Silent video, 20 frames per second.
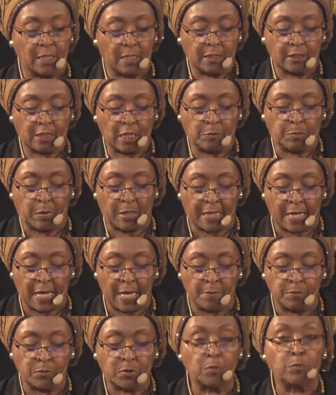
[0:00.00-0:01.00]
that
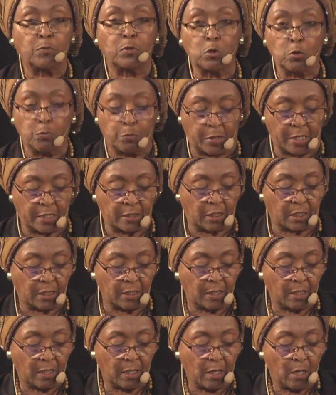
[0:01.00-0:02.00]
became the blueprint
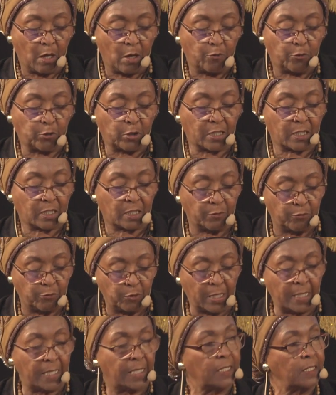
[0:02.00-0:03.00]
for the
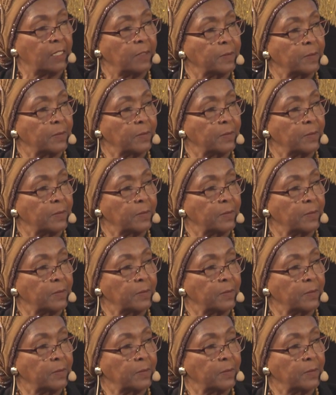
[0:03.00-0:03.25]
civilian